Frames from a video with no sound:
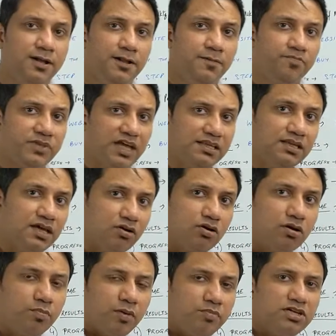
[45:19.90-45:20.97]
and they're going to
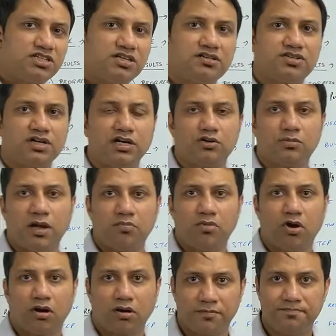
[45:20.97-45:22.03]
publish it straight to my
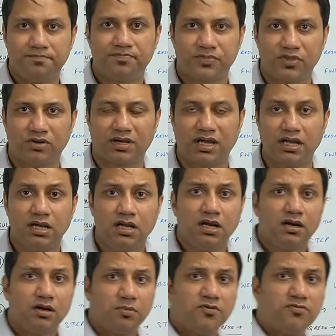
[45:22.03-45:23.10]
blog. Okay.
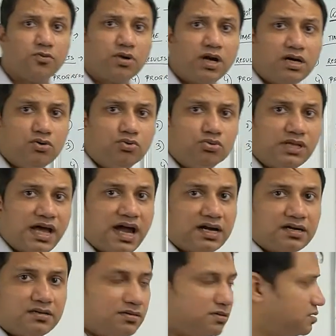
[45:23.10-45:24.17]
Now before I do
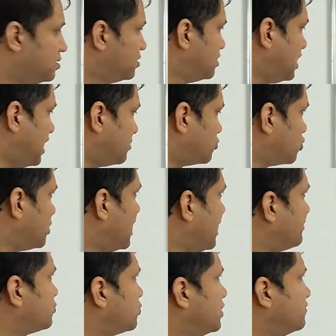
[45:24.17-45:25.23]
that, I'm going to
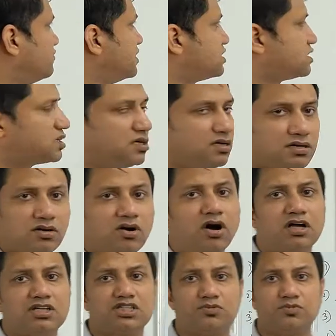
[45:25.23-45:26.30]
have to invest
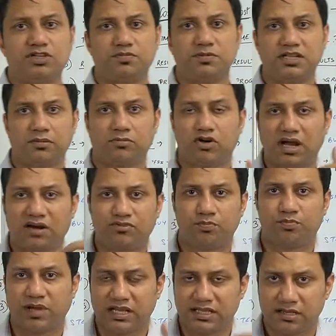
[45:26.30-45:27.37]
cost, which means I'm going to have to
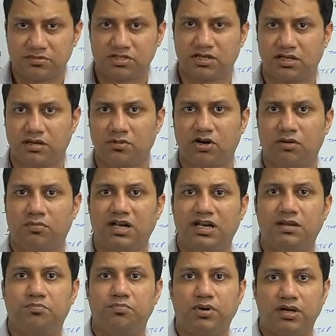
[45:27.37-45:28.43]
pay them certain amount of money
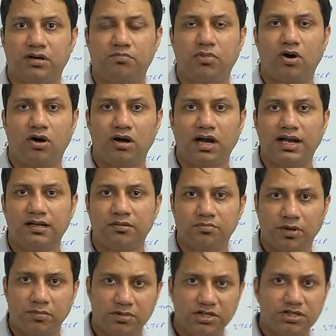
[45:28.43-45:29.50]
per blog item
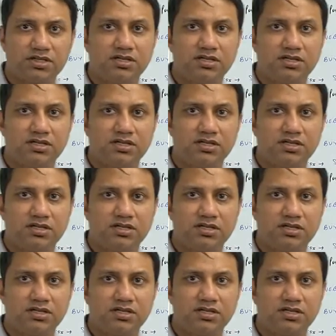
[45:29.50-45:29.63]
published.